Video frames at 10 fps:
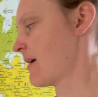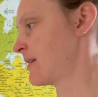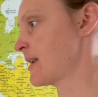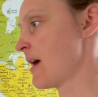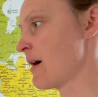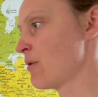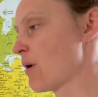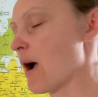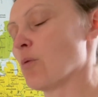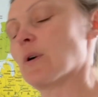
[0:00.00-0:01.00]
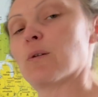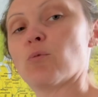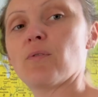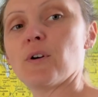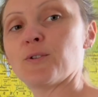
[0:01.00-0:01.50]
Now I will
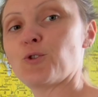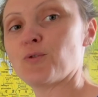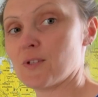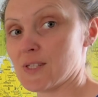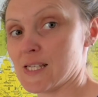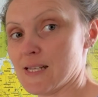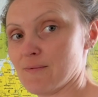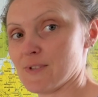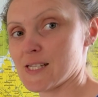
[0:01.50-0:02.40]
move on to the sleeves.